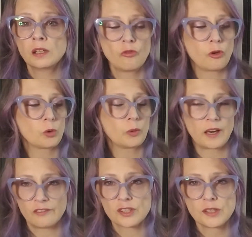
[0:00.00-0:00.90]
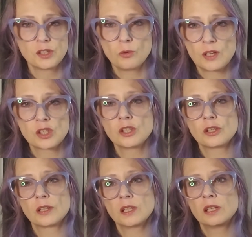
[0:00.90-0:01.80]
for whatever situation
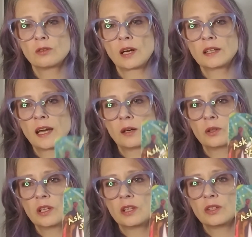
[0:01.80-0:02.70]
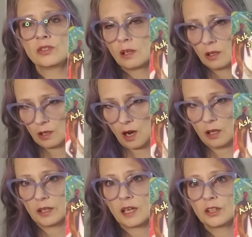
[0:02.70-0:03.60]
you're in right now is
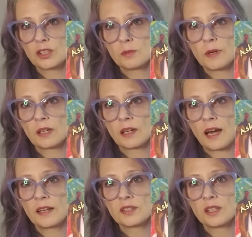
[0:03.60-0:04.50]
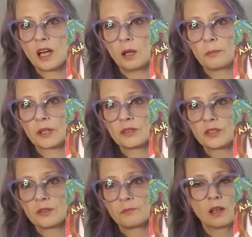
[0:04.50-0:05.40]
calling on your spirit guides and helpers,